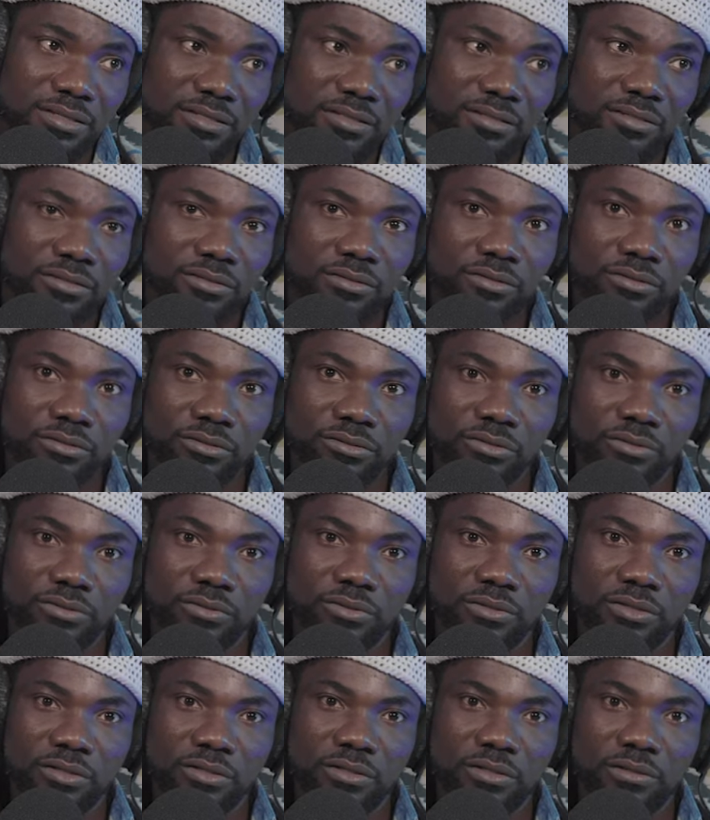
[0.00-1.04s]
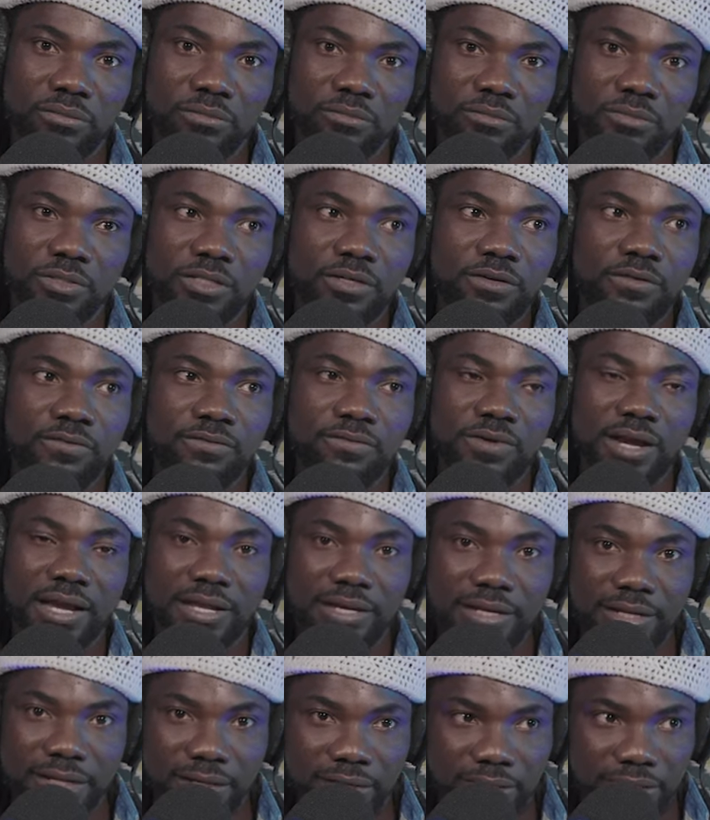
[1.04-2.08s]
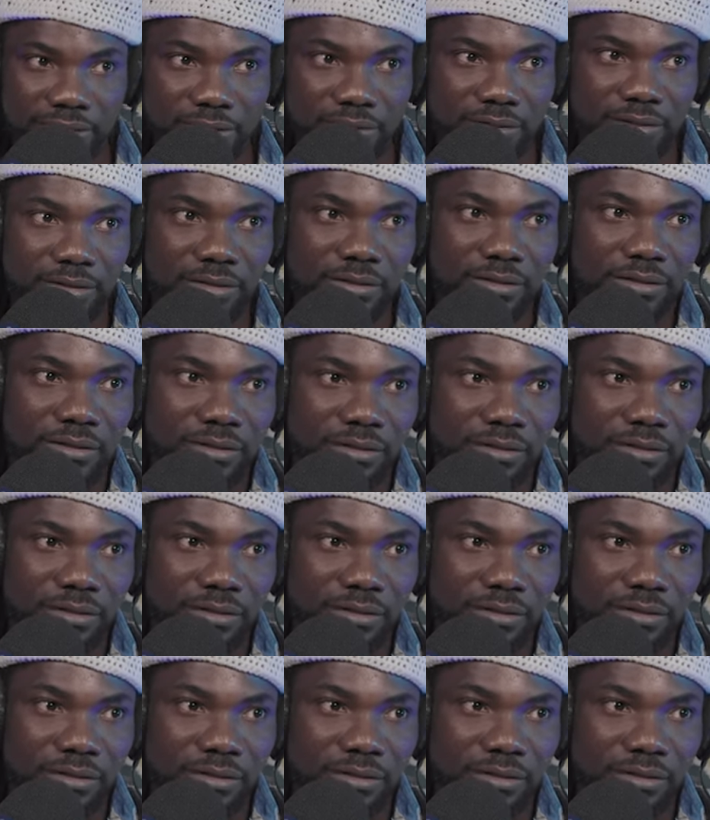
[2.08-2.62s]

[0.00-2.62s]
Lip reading: You know, finding,